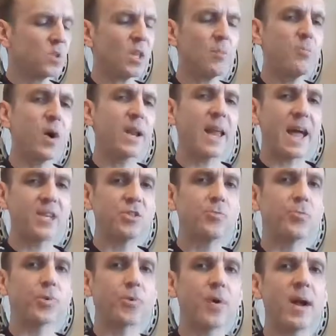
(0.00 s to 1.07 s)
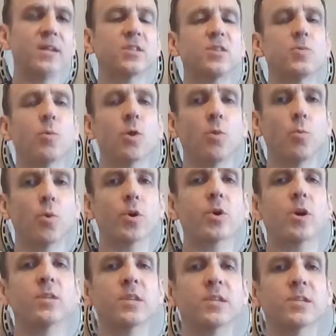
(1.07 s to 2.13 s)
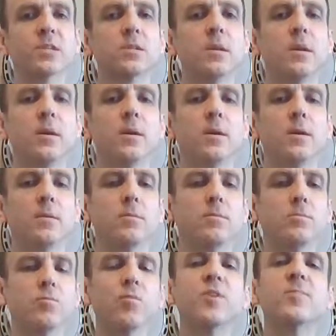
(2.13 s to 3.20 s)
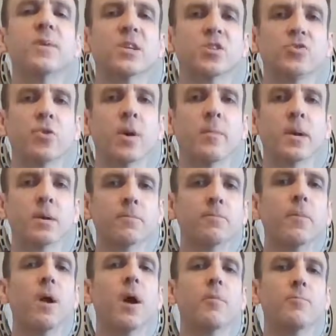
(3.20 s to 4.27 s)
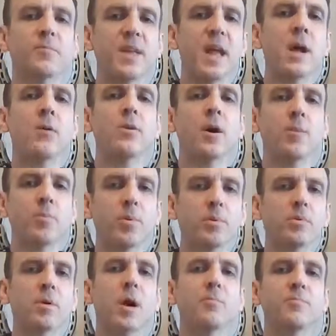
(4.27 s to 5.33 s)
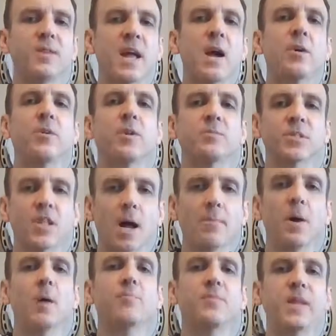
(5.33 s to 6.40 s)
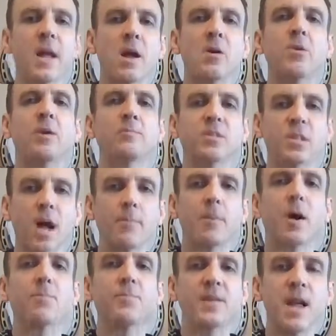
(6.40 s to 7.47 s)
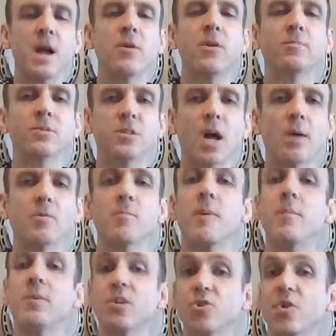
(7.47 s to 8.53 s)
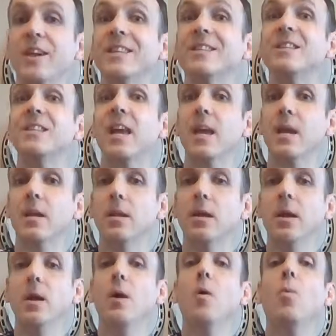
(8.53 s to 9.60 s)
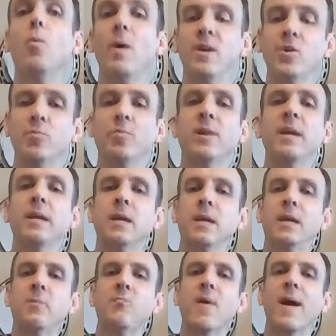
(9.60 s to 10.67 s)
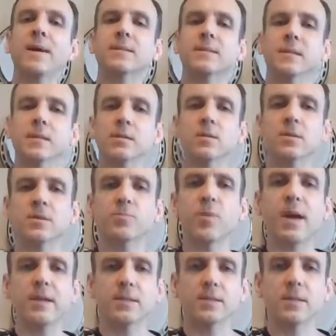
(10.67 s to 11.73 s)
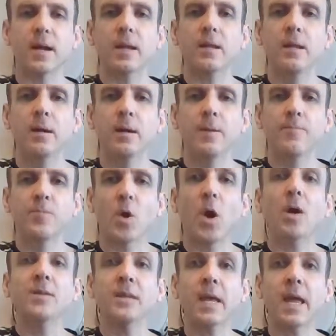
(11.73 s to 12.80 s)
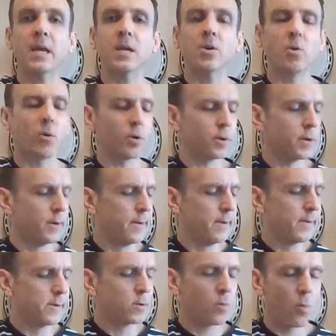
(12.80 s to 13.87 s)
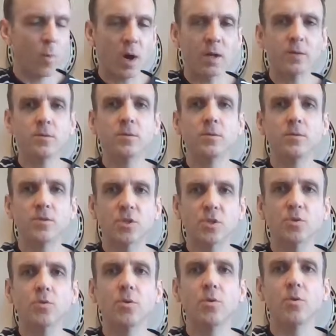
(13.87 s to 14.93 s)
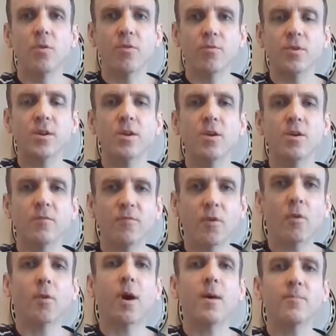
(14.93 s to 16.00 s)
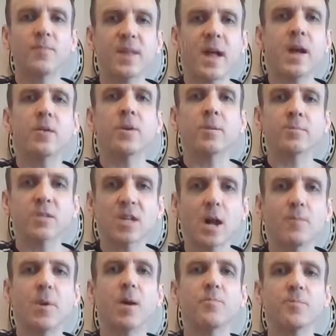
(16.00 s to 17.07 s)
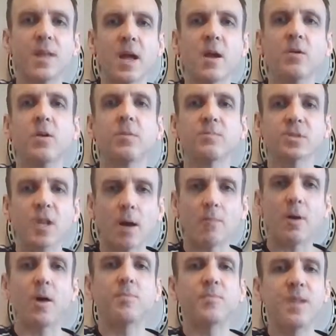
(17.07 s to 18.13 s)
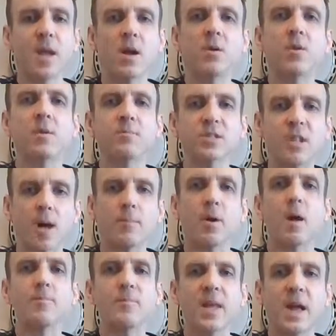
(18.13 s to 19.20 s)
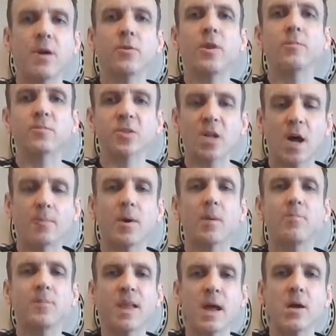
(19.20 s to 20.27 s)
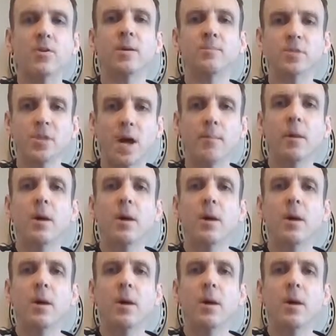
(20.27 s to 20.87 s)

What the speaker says: But as you progress, you want to work on this rhythmic strumming. Up, down, stop. Up, down, stop. Up, down, stop. Remember to try to say it when you're playing it and practicing it. So let's practice that on the chord. 1, 2, 3, 4. Up, down, stop. Up, down, stop. Up, down, stop. Up, down, stop. Up, down, stop.